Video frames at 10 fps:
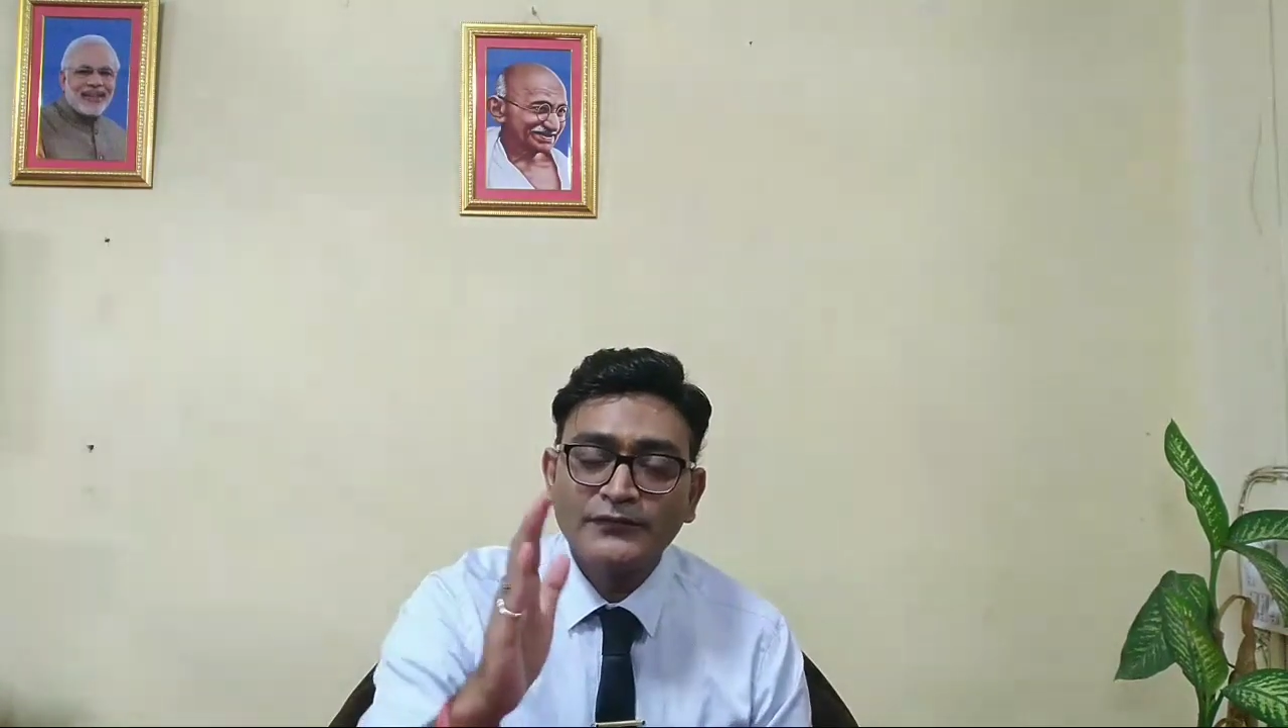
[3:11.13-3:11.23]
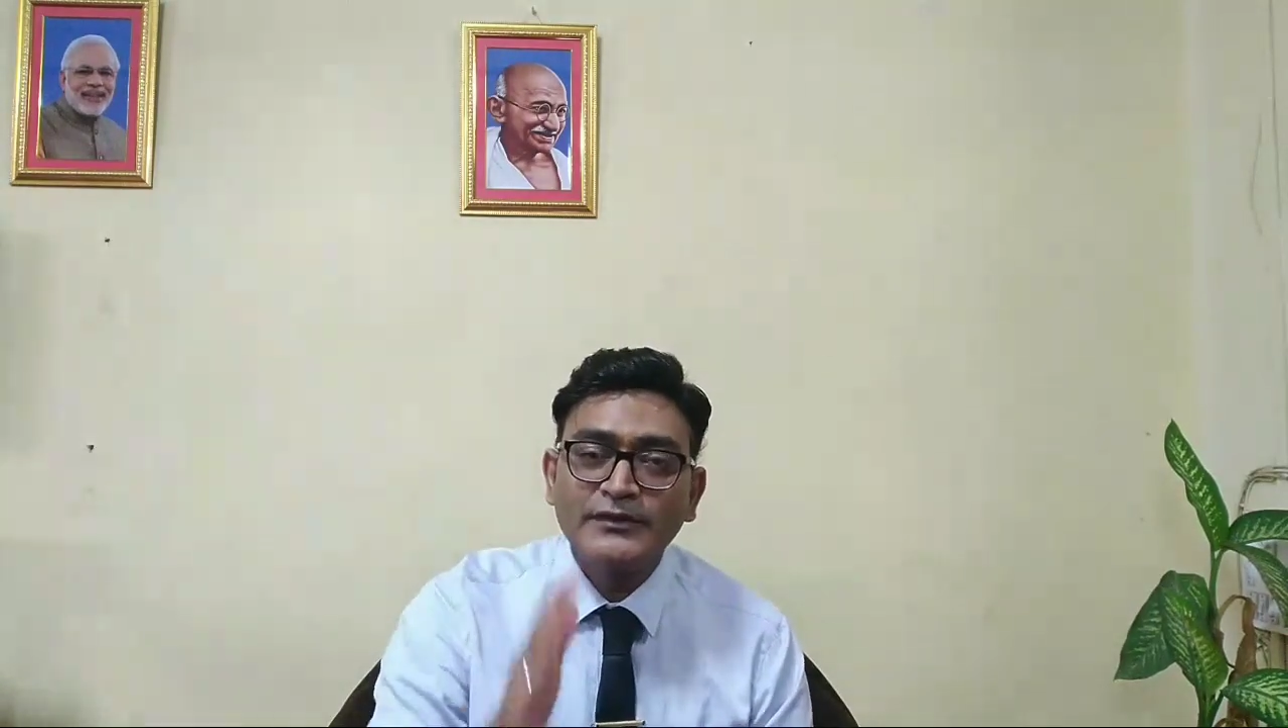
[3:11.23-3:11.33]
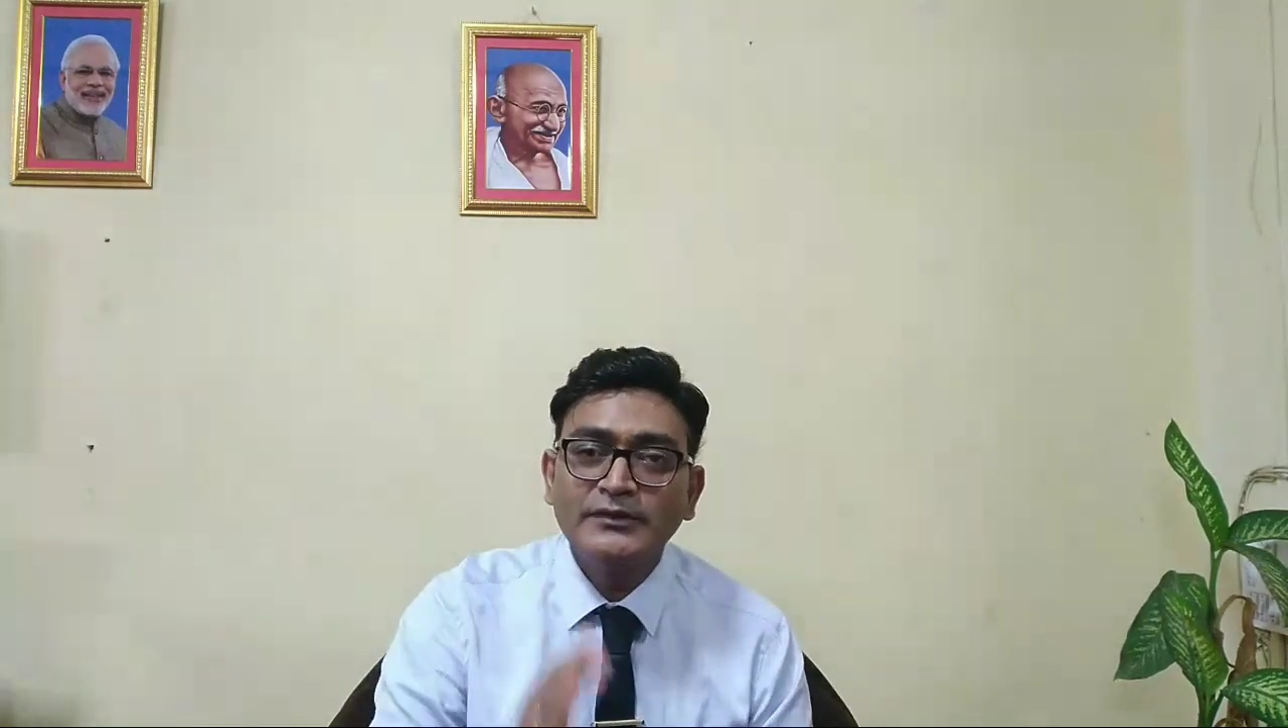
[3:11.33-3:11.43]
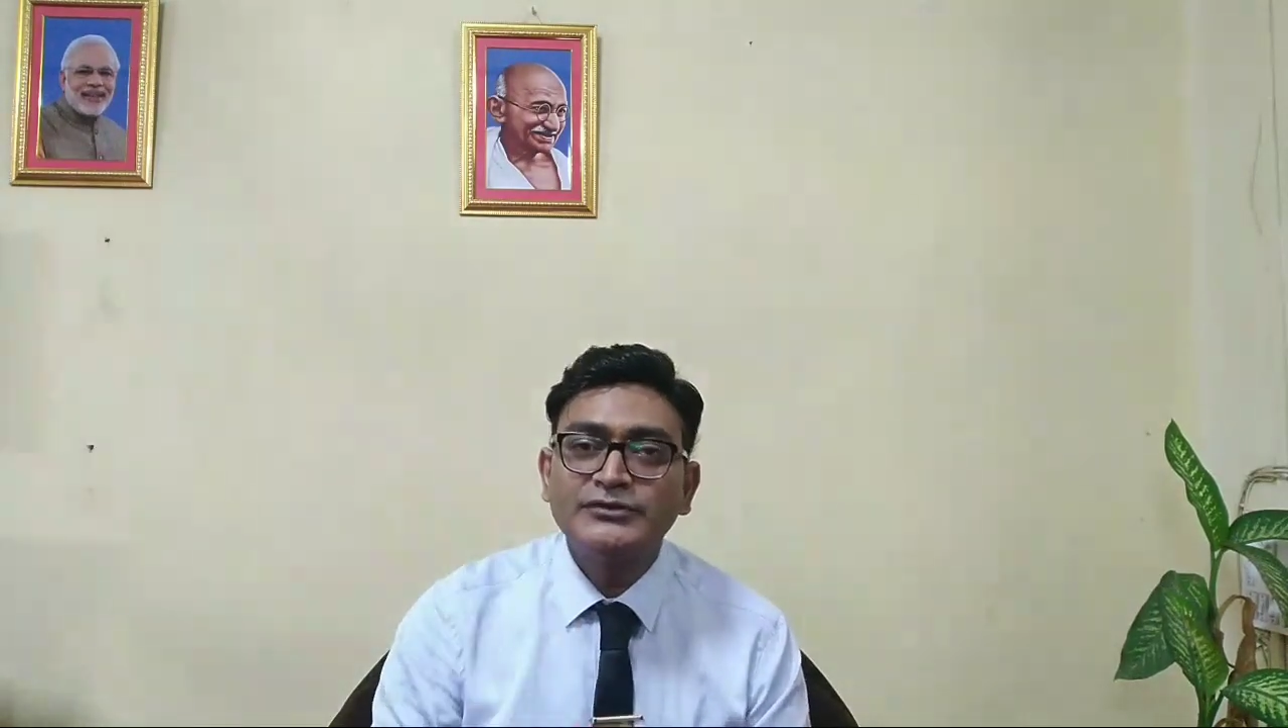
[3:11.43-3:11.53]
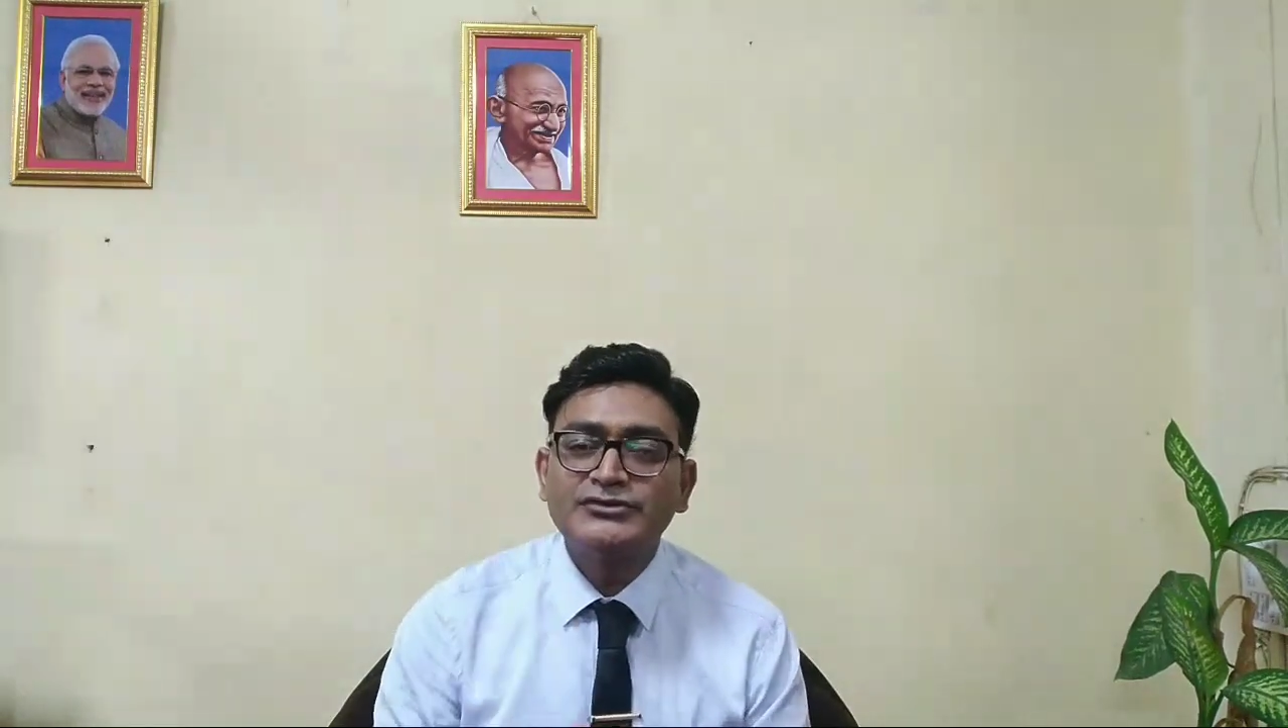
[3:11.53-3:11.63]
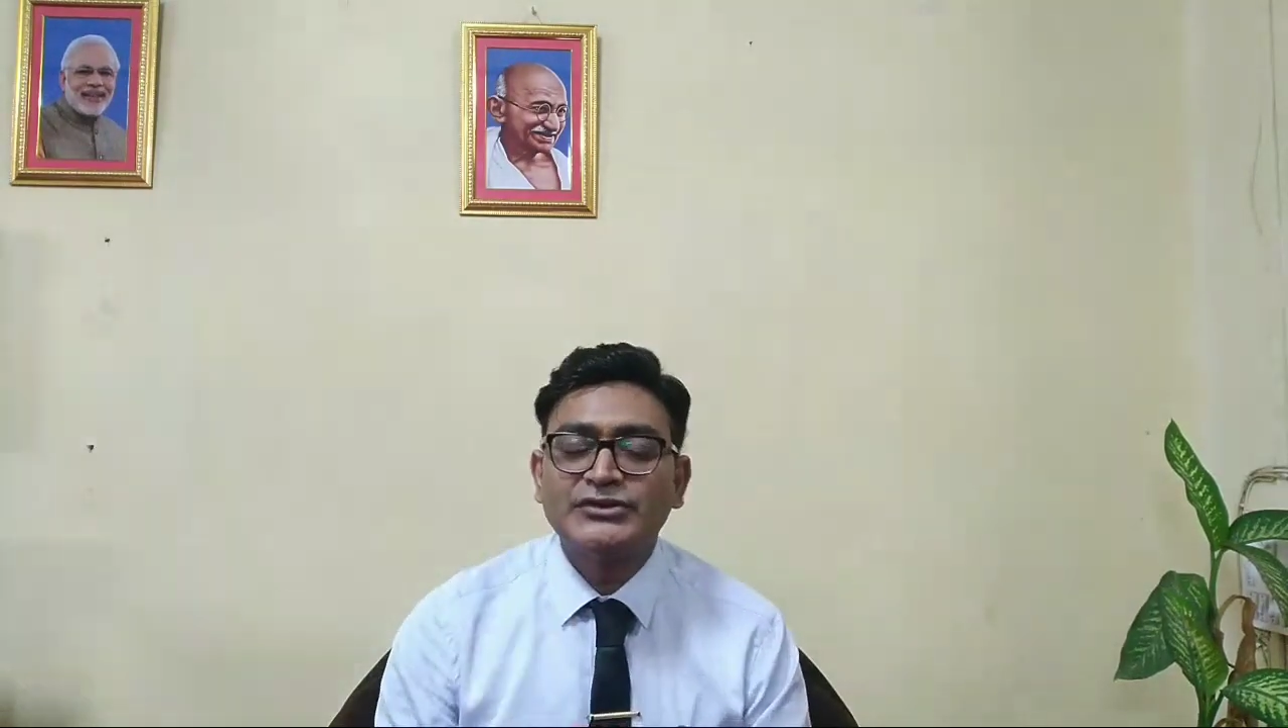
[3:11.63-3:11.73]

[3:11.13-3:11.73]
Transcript: see this